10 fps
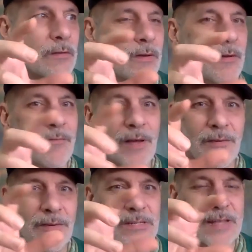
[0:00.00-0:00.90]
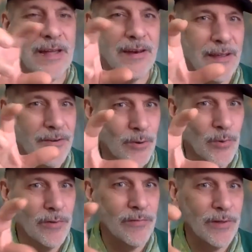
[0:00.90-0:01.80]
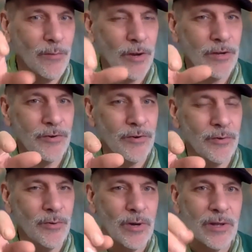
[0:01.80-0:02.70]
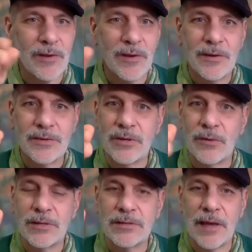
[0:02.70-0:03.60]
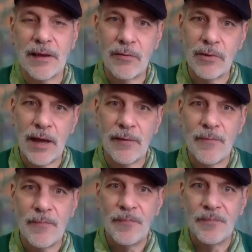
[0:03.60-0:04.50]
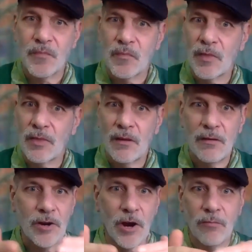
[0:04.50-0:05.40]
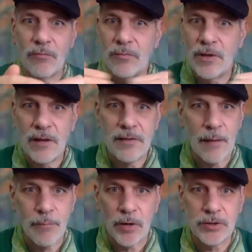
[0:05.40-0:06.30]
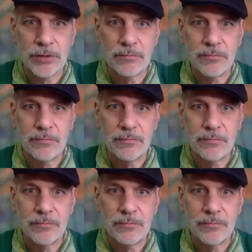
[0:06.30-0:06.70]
kind of understanding intuitively what to do. So it's like, okay, you know, you get that budget.